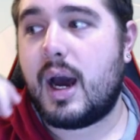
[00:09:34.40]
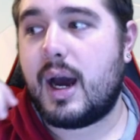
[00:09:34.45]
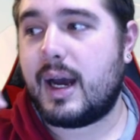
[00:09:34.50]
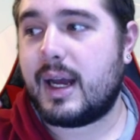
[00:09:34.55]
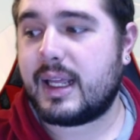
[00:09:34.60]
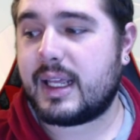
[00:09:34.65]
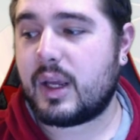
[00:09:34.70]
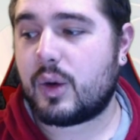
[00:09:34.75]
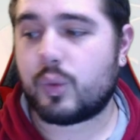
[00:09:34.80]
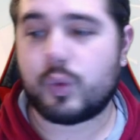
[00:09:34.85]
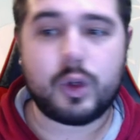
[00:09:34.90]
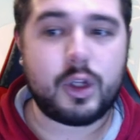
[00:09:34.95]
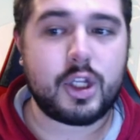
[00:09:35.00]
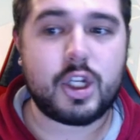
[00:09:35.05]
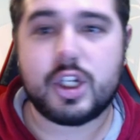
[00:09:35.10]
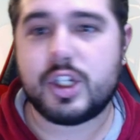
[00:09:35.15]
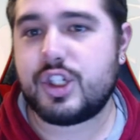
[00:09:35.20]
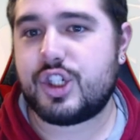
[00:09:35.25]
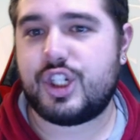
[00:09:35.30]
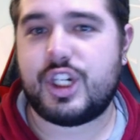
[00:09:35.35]
get really
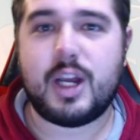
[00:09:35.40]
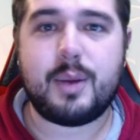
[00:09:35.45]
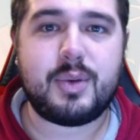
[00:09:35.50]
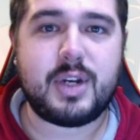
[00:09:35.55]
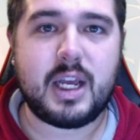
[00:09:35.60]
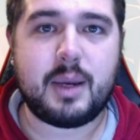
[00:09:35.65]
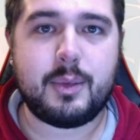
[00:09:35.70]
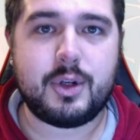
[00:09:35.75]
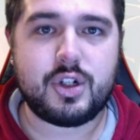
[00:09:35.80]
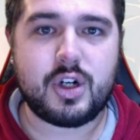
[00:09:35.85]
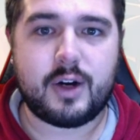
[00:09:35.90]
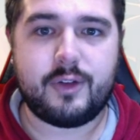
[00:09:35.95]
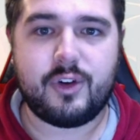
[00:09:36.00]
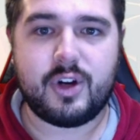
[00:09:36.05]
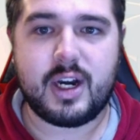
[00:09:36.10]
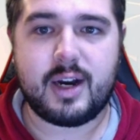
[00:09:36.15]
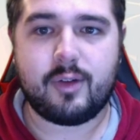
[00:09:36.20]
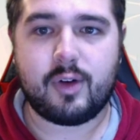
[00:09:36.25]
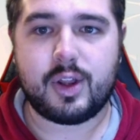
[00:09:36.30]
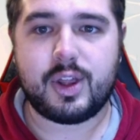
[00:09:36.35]
good chip damage off on
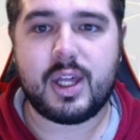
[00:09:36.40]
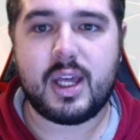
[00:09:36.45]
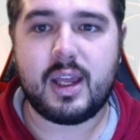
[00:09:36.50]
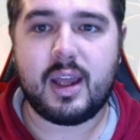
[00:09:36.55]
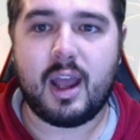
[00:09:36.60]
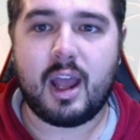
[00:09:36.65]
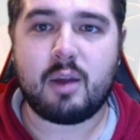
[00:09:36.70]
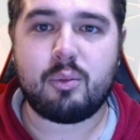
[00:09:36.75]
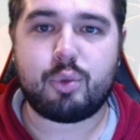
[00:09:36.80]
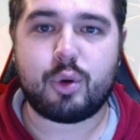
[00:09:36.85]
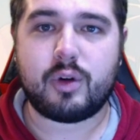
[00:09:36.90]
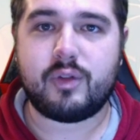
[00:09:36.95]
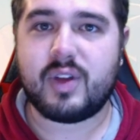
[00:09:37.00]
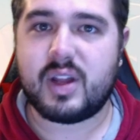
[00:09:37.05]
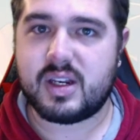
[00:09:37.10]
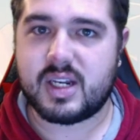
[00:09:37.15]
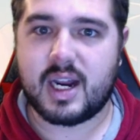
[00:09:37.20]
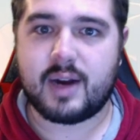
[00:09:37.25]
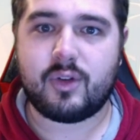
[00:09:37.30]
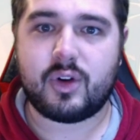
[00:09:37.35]
everything and
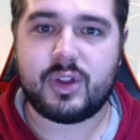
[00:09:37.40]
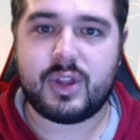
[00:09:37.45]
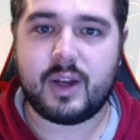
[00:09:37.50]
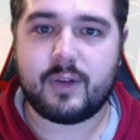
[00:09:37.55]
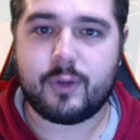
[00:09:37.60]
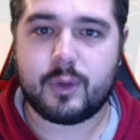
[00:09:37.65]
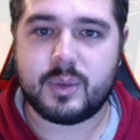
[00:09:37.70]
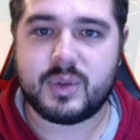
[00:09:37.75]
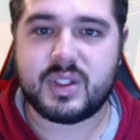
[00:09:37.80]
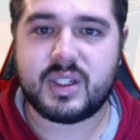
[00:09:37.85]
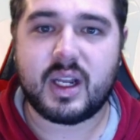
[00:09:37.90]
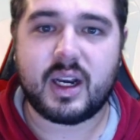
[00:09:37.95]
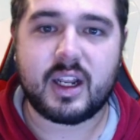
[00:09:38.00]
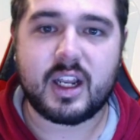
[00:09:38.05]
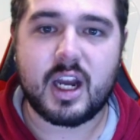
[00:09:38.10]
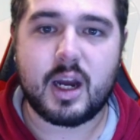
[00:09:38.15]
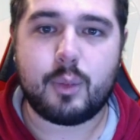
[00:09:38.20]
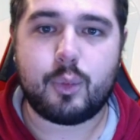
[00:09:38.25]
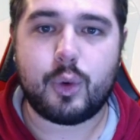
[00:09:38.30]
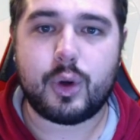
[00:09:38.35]
prevent everything from setting
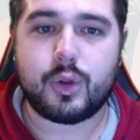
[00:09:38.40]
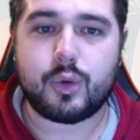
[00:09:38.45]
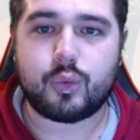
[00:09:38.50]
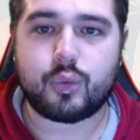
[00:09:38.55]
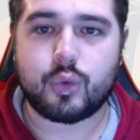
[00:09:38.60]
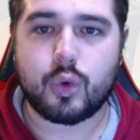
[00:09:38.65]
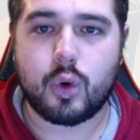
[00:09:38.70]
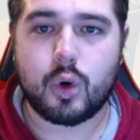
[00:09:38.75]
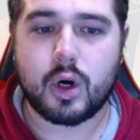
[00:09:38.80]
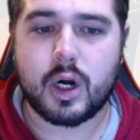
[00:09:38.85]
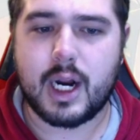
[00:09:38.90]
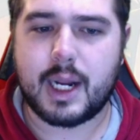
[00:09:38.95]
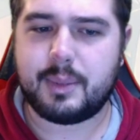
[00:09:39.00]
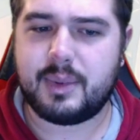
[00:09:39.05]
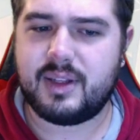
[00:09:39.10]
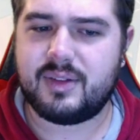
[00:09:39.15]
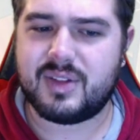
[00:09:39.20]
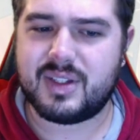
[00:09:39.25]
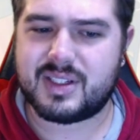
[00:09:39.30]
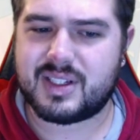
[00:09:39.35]
up with Roar. I
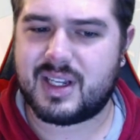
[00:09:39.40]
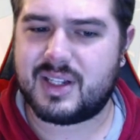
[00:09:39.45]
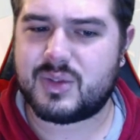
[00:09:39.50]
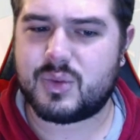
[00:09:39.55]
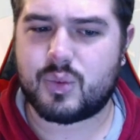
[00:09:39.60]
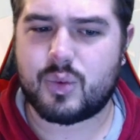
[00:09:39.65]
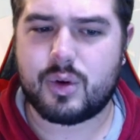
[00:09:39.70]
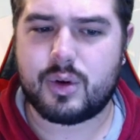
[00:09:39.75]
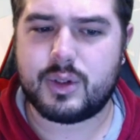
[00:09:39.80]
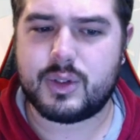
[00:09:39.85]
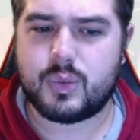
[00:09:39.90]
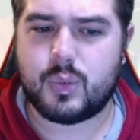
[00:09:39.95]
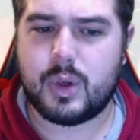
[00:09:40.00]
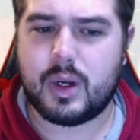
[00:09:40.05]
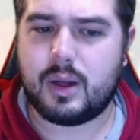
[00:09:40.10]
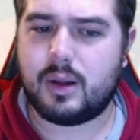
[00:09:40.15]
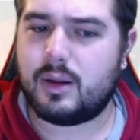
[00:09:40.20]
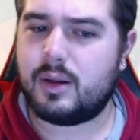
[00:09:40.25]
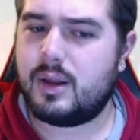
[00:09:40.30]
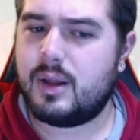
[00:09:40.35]
believe this gets Roar as
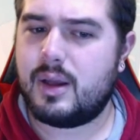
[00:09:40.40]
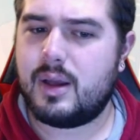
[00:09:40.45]
well.